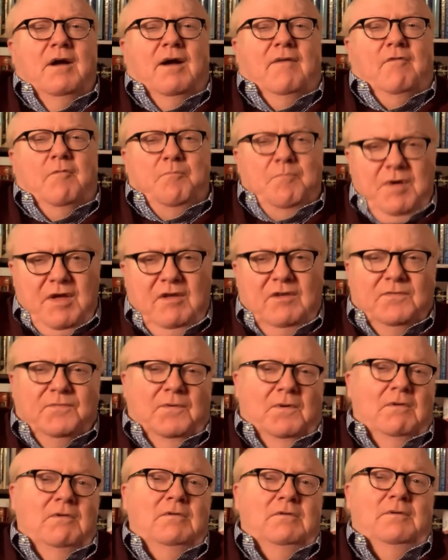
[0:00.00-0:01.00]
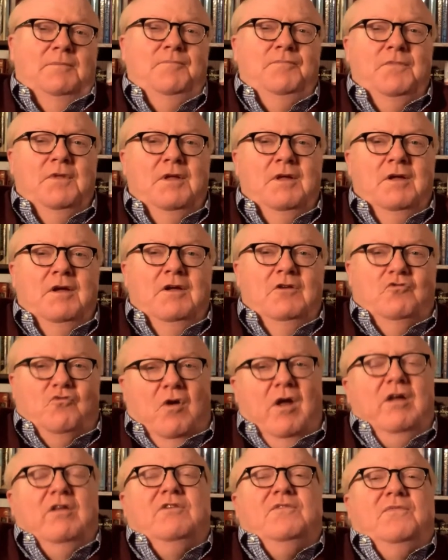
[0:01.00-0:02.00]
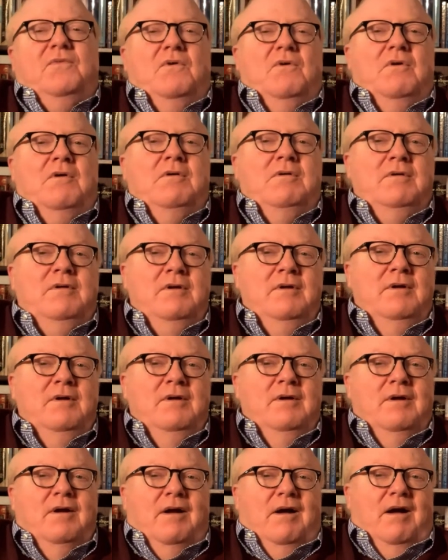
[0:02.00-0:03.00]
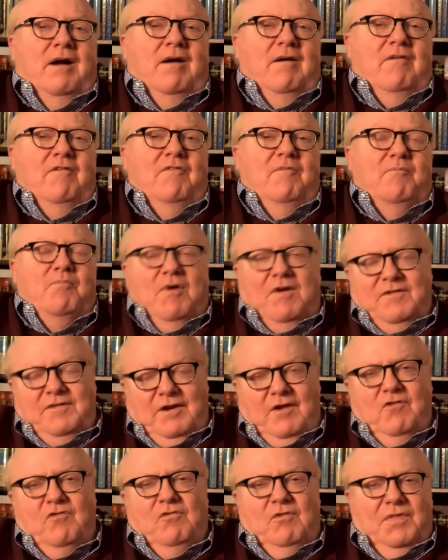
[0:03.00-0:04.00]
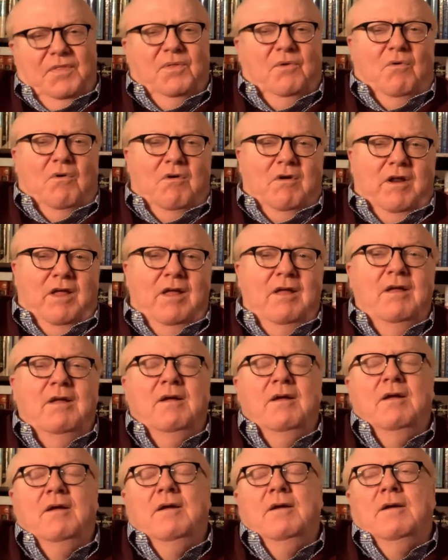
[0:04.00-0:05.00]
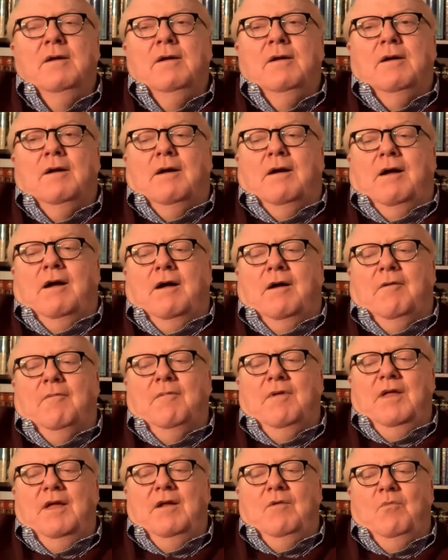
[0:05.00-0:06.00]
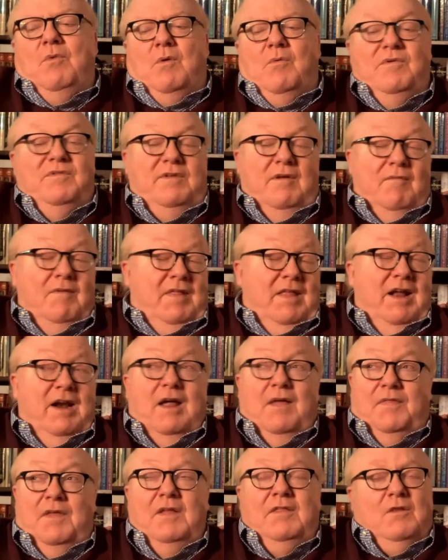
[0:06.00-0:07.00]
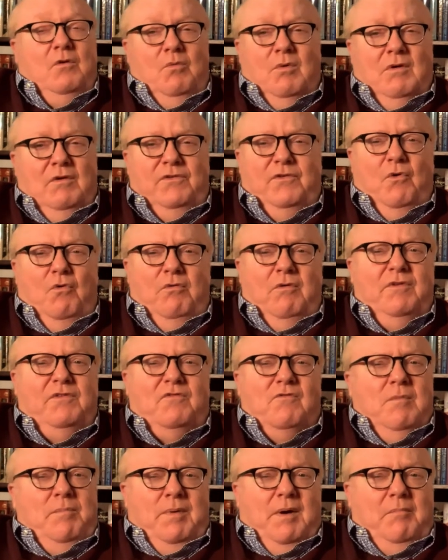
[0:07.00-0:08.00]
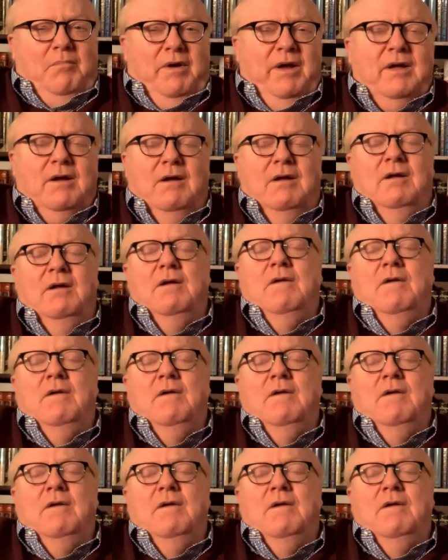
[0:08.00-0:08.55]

of a peaceful transfer of presidential authority uh, in what was even then, I think, the world's oldest republic